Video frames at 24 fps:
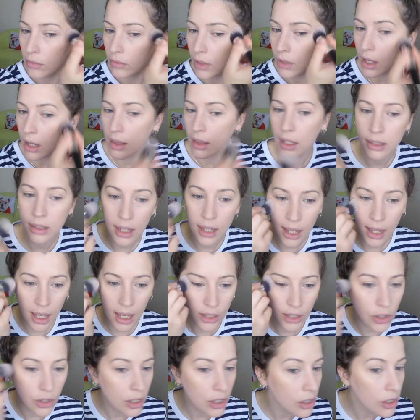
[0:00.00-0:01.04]
And that's it.
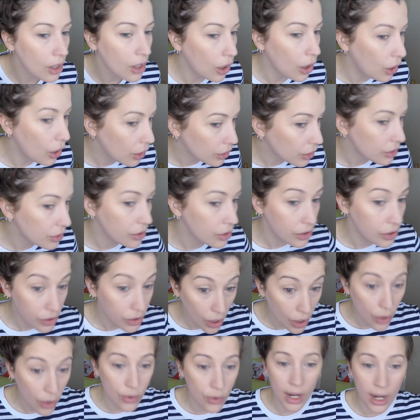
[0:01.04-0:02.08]
It just looks
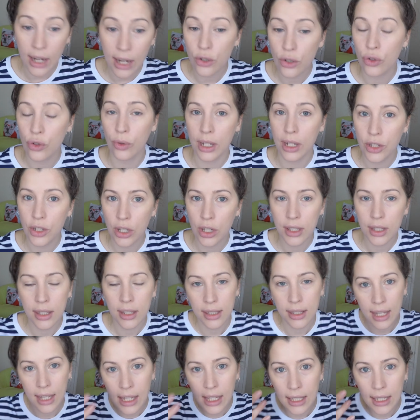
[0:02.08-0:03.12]
so natural. It just
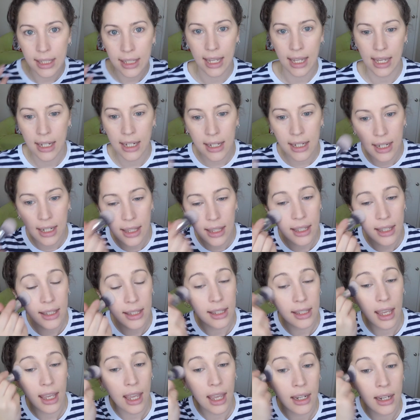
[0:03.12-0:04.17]
sinks into the
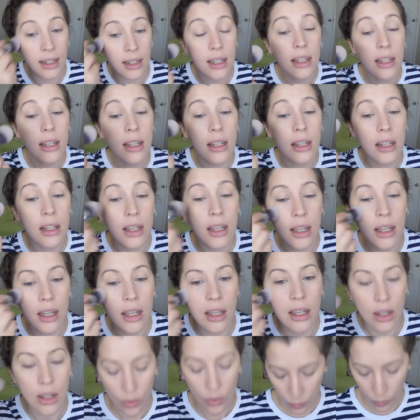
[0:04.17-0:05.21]
skin
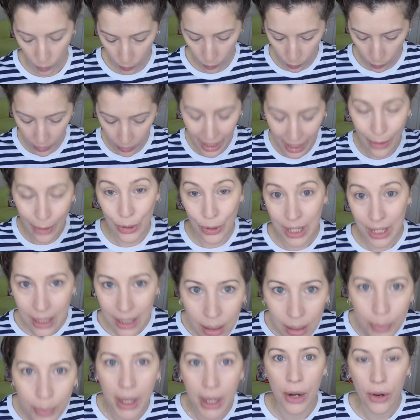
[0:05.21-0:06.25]
without
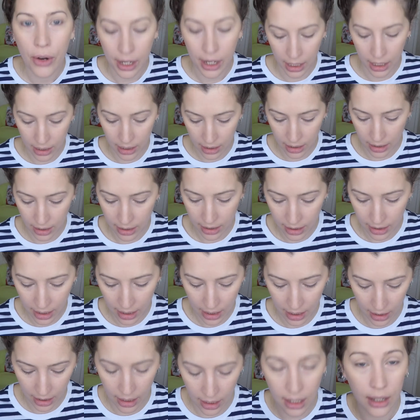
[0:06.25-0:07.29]
disappearing into the
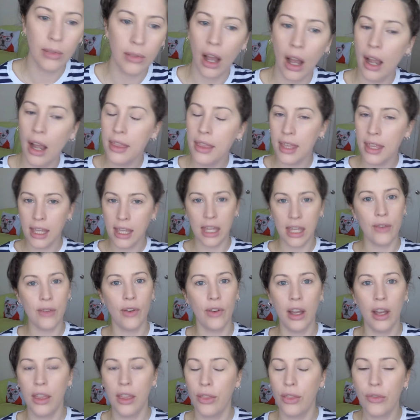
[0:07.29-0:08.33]
skin. I think if
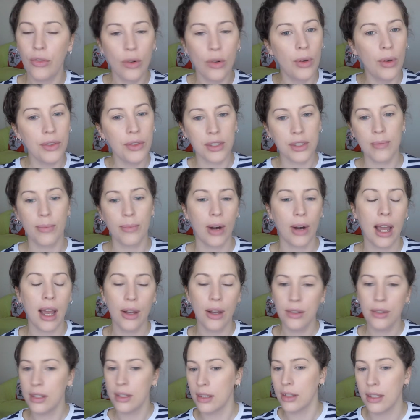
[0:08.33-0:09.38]
I threw on some
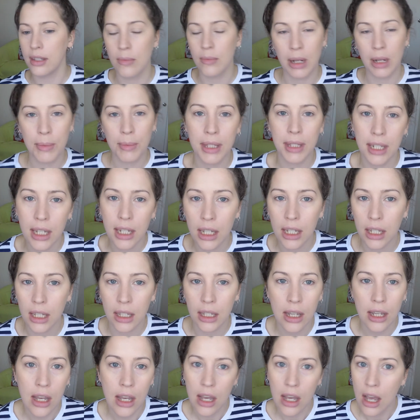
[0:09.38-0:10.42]
brows and some lipstick,
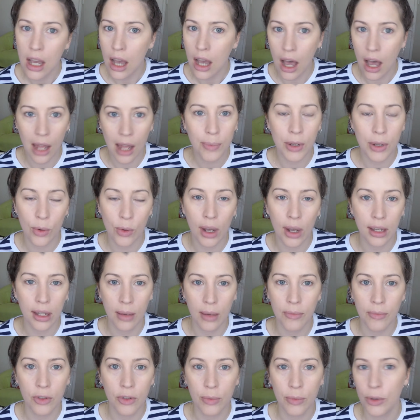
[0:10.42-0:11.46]
I'd be quite
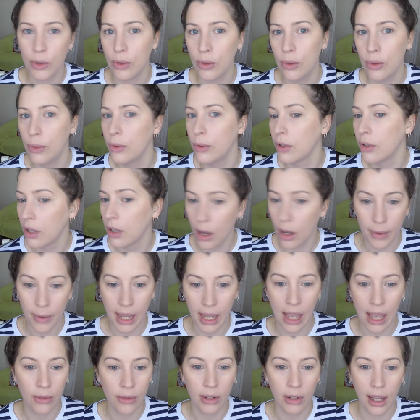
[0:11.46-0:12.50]
comfortable
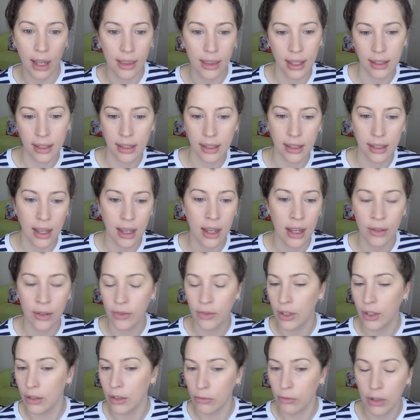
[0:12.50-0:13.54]
going out like this as kind of
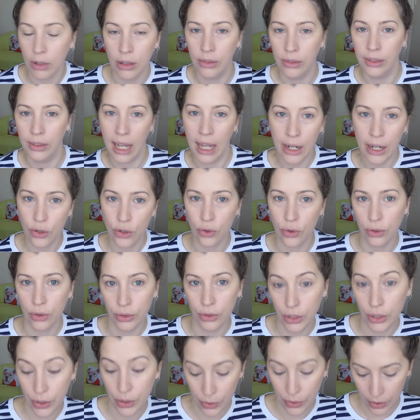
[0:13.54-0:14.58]
a real natural
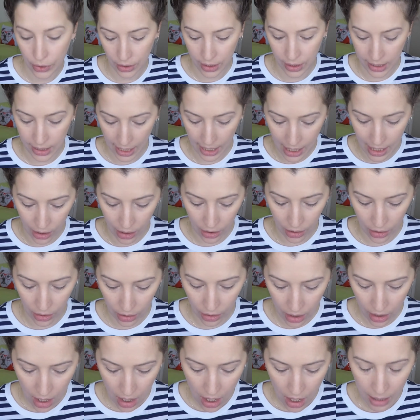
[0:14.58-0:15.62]
nude day look.
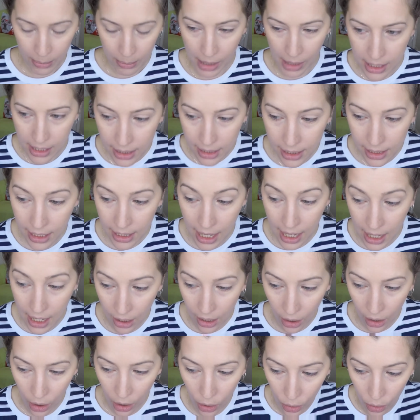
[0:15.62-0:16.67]
My skin
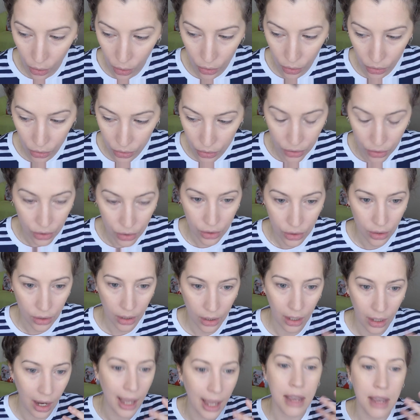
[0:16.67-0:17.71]
looks
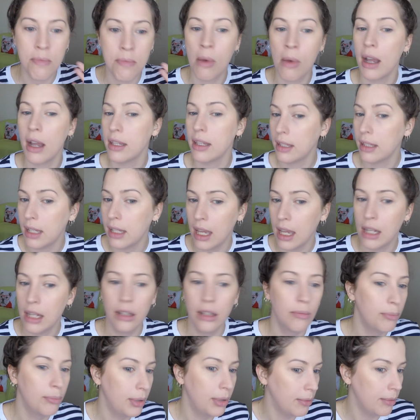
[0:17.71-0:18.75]
like my
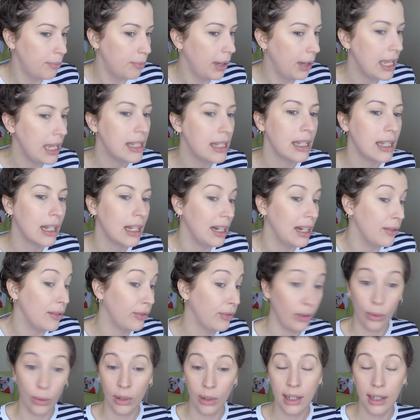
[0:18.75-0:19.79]
skin, but basically
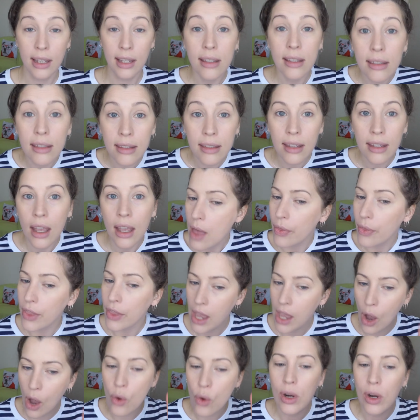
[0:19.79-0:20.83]
flawless. And
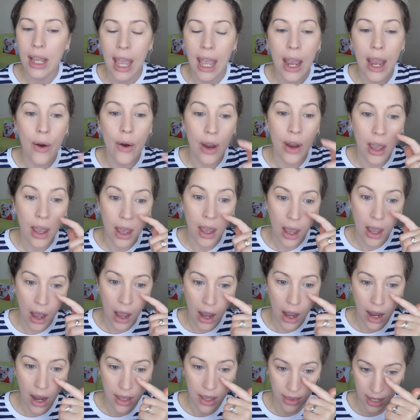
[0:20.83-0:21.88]
the only area
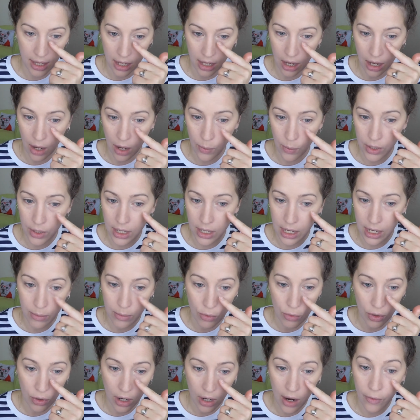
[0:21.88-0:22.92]
I think I would need
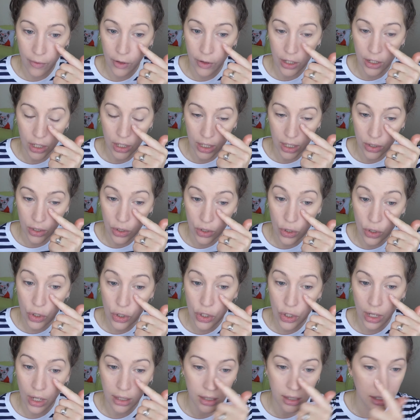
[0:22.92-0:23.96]
more coverage is
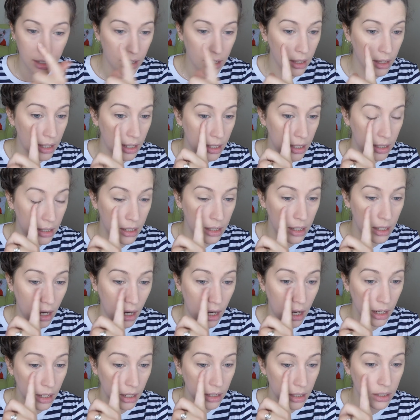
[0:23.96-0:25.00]
just these
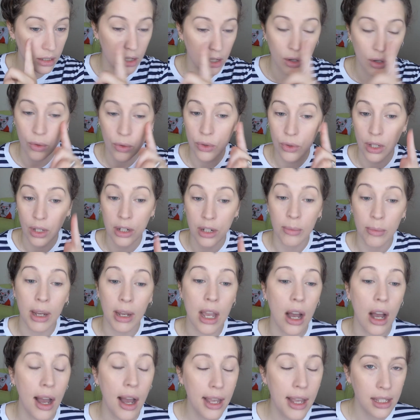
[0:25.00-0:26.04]
dark circles under my
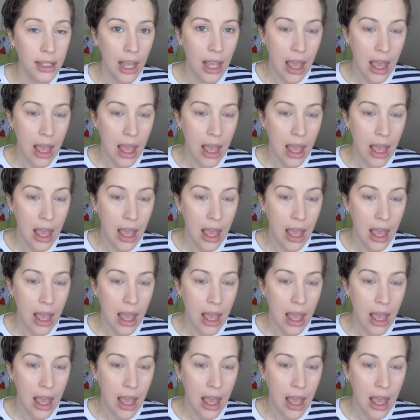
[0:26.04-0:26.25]
eyes.